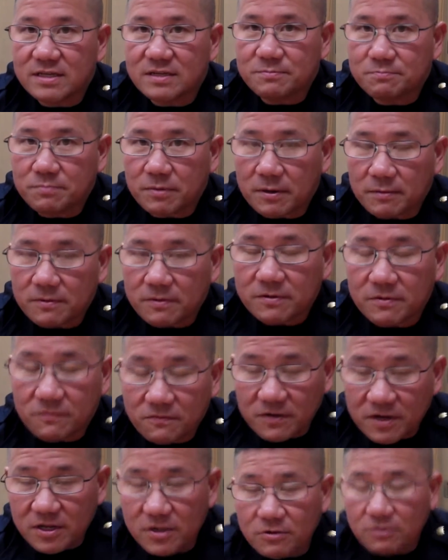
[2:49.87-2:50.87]
The
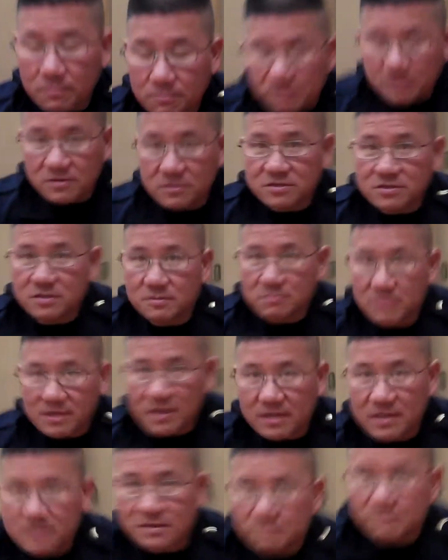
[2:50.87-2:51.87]
video appears to
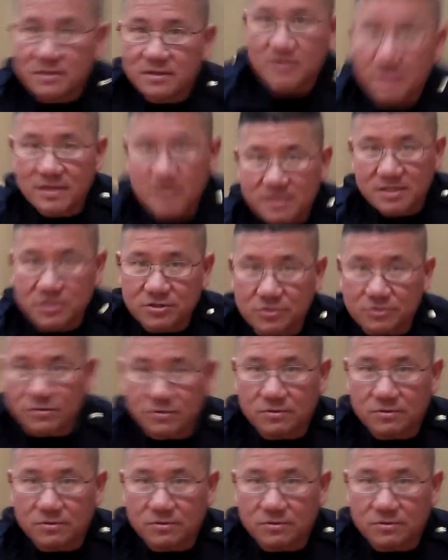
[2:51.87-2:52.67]
me to be the issue.